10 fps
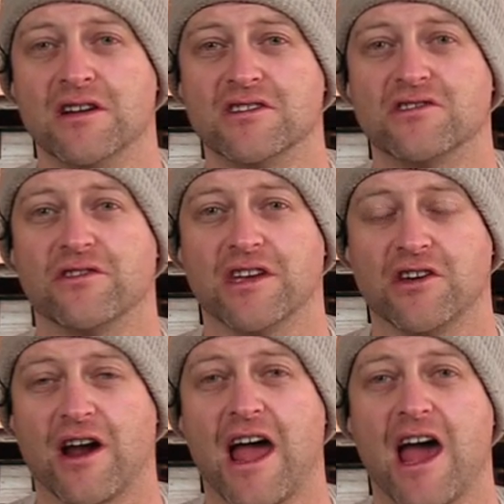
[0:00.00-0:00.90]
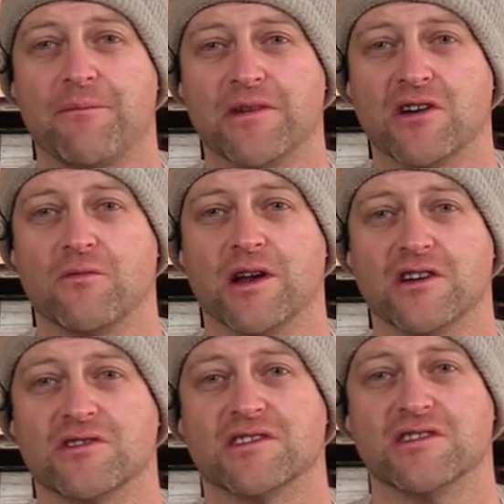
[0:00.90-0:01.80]
so that you're happier when
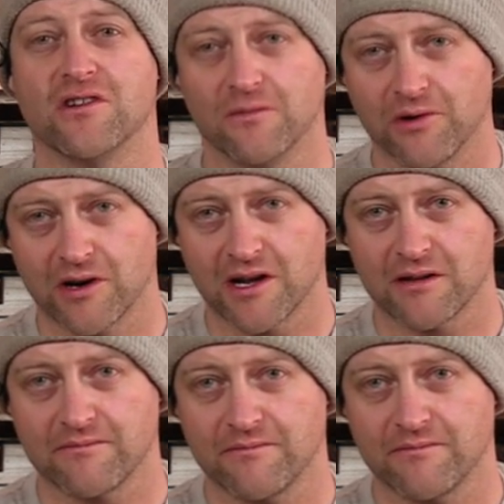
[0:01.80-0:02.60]
you're snowboarding.